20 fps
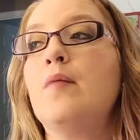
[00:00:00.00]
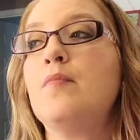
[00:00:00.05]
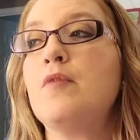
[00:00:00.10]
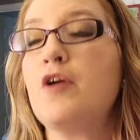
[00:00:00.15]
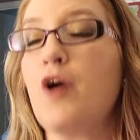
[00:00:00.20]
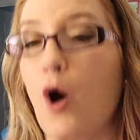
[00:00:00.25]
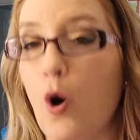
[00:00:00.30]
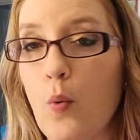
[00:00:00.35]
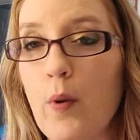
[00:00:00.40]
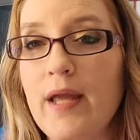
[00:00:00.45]

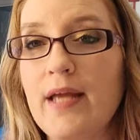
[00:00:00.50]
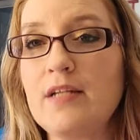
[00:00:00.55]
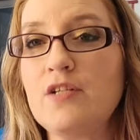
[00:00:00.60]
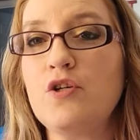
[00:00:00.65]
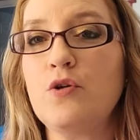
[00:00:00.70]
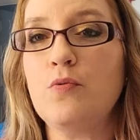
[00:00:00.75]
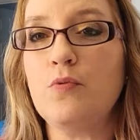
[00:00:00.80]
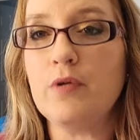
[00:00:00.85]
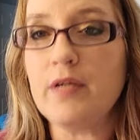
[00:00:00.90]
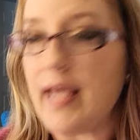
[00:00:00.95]
I'm
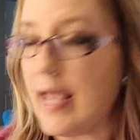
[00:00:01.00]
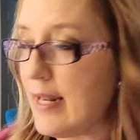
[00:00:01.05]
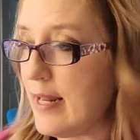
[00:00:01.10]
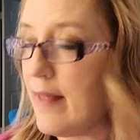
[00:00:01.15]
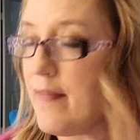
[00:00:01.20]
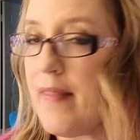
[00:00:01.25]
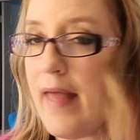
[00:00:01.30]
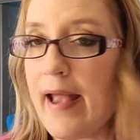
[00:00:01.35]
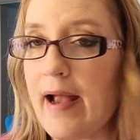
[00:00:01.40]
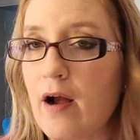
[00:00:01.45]
going to
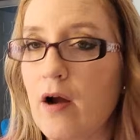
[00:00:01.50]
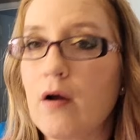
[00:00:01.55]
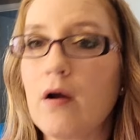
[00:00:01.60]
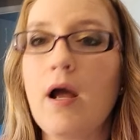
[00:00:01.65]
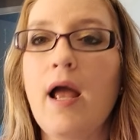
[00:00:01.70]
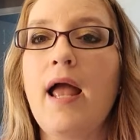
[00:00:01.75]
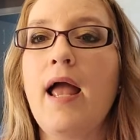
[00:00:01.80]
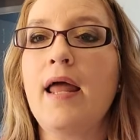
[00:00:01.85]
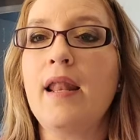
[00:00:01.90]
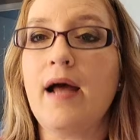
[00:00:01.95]
get in
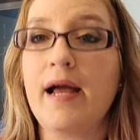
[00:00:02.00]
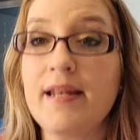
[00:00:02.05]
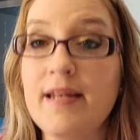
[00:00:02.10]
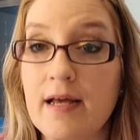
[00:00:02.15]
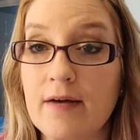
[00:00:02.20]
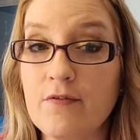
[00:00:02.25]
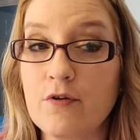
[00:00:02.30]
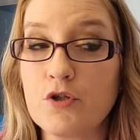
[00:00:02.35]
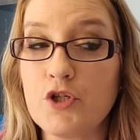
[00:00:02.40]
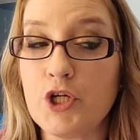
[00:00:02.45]
there, and
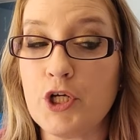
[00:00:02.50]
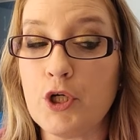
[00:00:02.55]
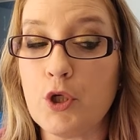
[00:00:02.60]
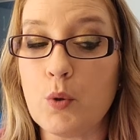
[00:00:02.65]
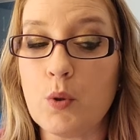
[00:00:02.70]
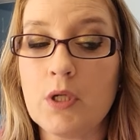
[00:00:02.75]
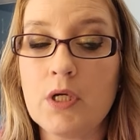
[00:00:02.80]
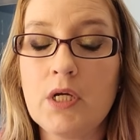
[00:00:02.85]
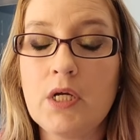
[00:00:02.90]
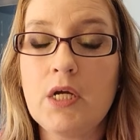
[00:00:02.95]
I never
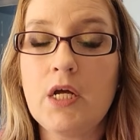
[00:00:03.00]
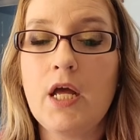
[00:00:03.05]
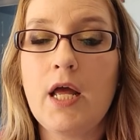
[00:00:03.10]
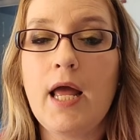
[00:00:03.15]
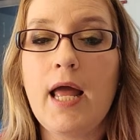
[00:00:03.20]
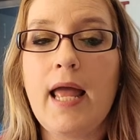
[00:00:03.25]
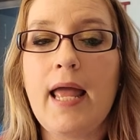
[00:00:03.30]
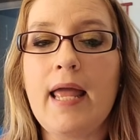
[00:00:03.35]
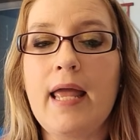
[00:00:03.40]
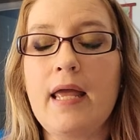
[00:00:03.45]
do.
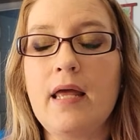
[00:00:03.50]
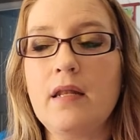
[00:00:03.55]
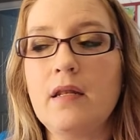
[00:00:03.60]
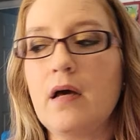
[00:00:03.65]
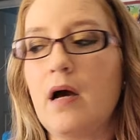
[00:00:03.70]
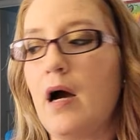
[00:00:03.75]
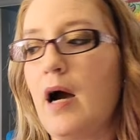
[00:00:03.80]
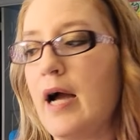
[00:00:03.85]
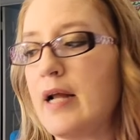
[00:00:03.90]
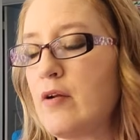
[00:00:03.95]

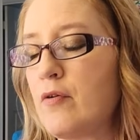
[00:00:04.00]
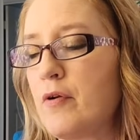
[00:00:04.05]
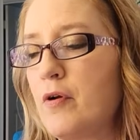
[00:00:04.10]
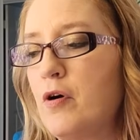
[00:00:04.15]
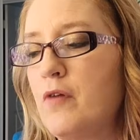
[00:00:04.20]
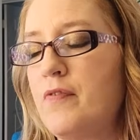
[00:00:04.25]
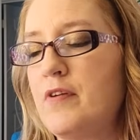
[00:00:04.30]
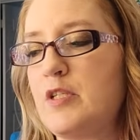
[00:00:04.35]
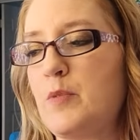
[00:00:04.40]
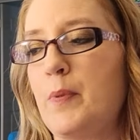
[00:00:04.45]
And I
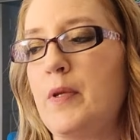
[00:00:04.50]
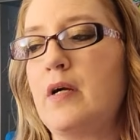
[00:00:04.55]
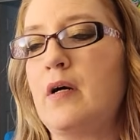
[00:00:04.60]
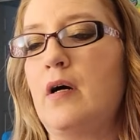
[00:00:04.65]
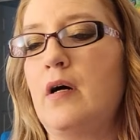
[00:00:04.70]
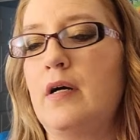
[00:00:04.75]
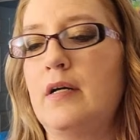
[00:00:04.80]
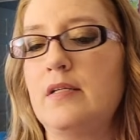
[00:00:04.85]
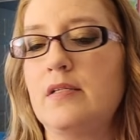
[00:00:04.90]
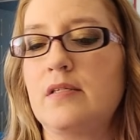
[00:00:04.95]
don't know if it's
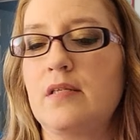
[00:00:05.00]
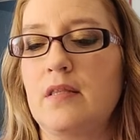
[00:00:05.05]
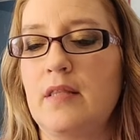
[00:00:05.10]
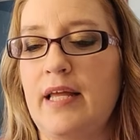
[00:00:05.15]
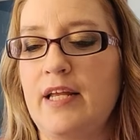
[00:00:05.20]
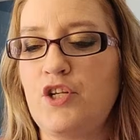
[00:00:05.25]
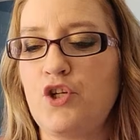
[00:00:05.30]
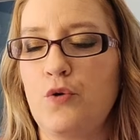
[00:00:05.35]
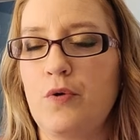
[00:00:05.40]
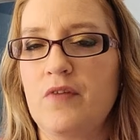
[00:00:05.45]

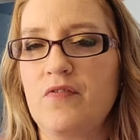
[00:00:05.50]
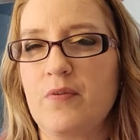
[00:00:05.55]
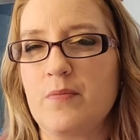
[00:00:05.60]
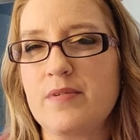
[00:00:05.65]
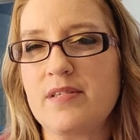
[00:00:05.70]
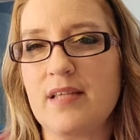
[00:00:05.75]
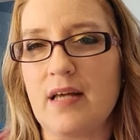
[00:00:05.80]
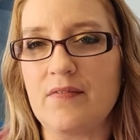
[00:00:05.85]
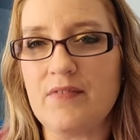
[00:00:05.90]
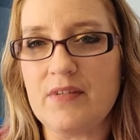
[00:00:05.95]
because they do it
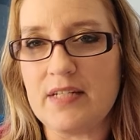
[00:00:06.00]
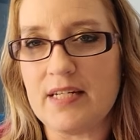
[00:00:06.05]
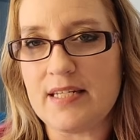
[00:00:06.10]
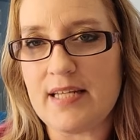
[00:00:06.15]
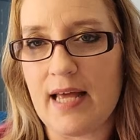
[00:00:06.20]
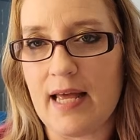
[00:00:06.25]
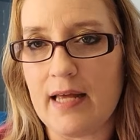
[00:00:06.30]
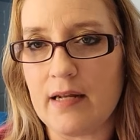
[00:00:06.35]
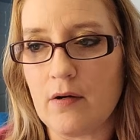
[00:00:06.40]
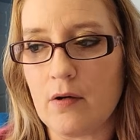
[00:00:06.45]
from 7
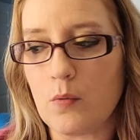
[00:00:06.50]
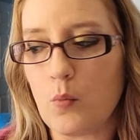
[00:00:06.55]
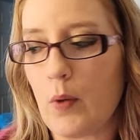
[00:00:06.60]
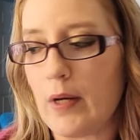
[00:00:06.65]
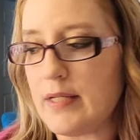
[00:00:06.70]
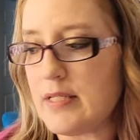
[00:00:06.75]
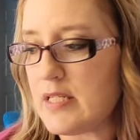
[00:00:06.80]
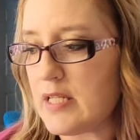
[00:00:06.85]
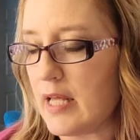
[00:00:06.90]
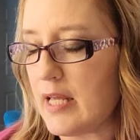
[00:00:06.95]
to 10
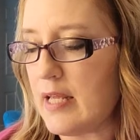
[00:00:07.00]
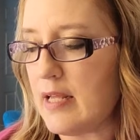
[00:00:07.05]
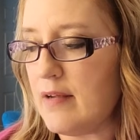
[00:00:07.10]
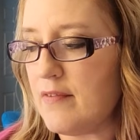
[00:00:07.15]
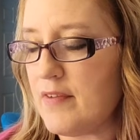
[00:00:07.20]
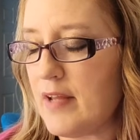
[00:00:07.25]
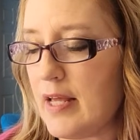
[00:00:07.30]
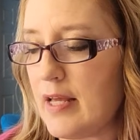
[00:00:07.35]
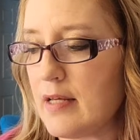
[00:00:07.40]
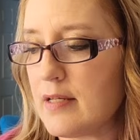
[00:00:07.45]
on Wednesday
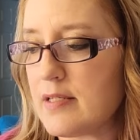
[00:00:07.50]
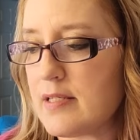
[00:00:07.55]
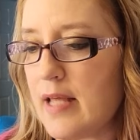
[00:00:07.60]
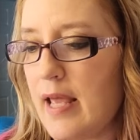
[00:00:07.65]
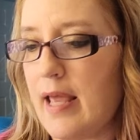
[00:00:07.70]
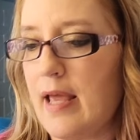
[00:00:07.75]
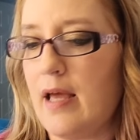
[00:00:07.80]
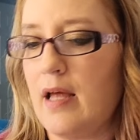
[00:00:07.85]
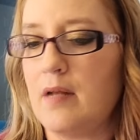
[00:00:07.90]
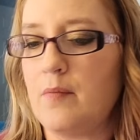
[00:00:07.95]

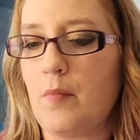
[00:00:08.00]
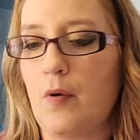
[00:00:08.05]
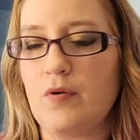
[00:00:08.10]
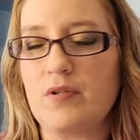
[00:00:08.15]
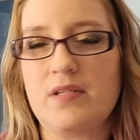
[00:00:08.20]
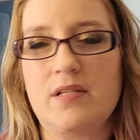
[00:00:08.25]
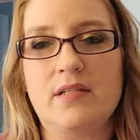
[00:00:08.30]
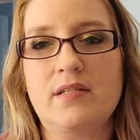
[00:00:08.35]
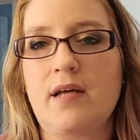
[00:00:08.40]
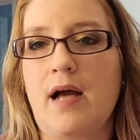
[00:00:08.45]
evenings and
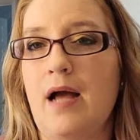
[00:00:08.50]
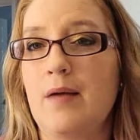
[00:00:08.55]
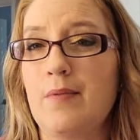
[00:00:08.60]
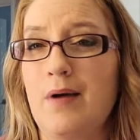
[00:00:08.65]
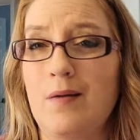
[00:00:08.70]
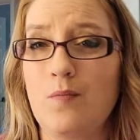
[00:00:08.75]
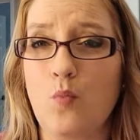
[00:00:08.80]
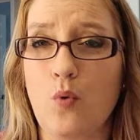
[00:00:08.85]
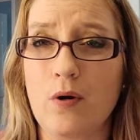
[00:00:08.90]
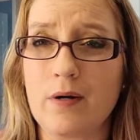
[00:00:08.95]
most of the
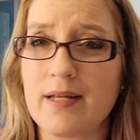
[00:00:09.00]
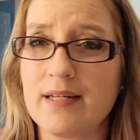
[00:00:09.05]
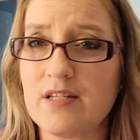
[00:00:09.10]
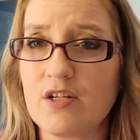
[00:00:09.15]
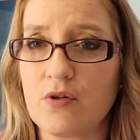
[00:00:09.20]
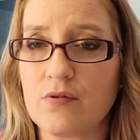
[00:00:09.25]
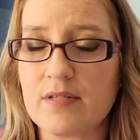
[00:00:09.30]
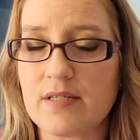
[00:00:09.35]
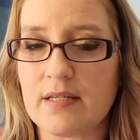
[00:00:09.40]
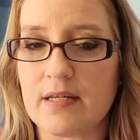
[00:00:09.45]
time I'm
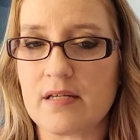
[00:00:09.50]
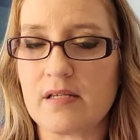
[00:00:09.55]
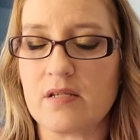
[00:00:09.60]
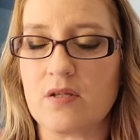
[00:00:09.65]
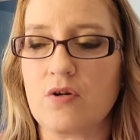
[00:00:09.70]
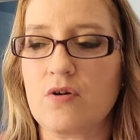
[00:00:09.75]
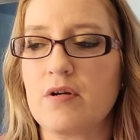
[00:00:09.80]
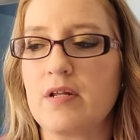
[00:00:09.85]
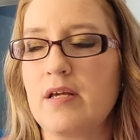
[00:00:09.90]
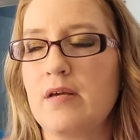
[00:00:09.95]
working till
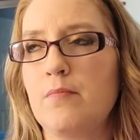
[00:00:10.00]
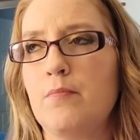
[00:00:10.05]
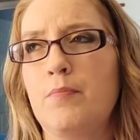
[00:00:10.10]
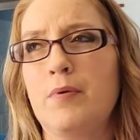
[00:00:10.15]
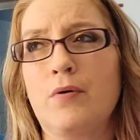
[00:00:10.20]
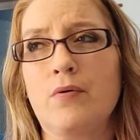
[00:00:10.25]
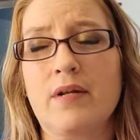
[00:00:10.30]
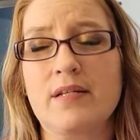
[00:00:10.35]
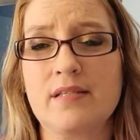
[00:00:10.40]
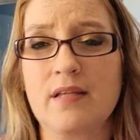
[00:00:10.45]

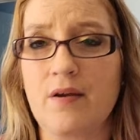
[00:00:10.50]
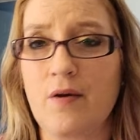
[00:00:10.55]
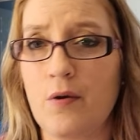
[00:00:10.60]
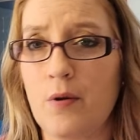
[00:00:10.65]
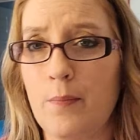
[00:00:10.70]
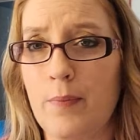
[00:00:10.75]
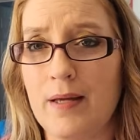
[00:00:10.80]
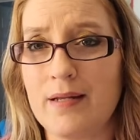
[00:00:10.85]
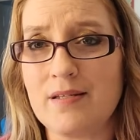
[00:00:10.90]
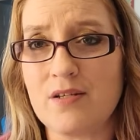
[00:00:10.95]
6:30. Bill doesn't
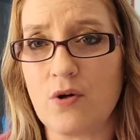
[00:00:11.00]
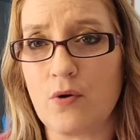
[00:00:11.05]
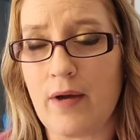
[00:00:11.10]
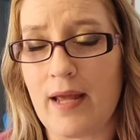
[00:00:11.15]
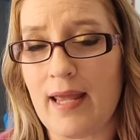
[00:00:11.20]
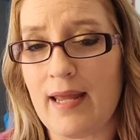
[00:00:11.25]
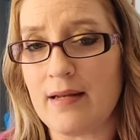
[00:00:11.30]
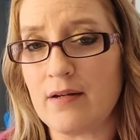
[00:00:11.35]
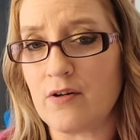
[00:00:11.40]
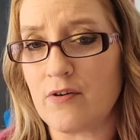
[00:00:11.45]
go to bed
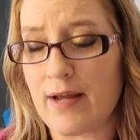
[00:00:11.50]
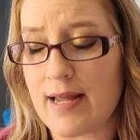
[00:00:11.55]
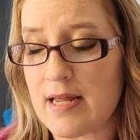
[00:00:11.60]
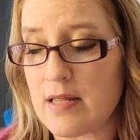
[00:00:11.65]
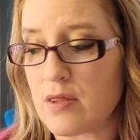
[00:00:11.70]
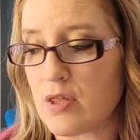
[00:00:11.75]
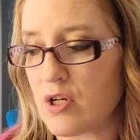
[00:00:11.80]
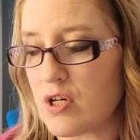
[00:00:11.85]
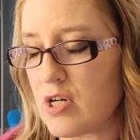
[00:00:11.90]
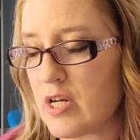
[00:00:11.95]
till 8 or
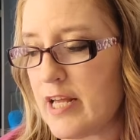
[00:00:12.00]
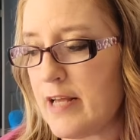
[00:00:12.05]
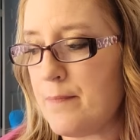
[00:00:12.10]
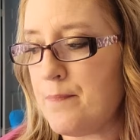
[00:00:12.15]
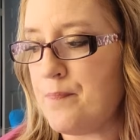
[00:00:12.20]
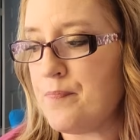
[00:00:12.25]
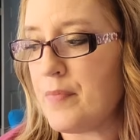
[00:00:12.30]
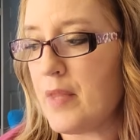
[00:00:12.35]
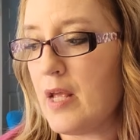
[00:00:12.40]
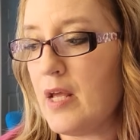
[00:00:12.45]

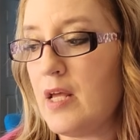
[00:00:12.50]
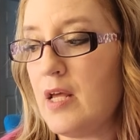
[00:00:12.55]
8:30.